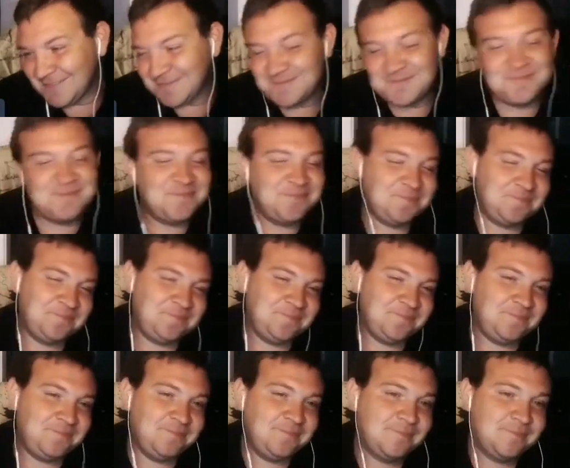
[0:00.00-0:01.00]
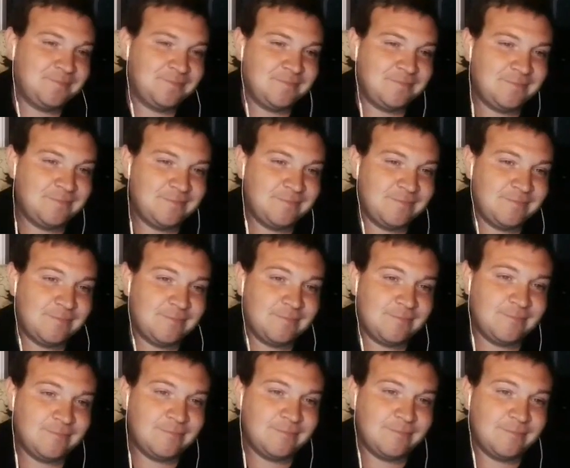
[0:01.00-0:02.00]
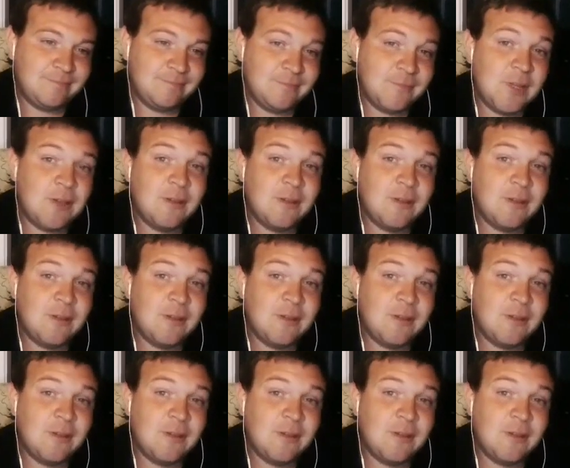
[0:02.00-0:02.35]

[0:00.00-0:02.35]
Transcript: [no speech]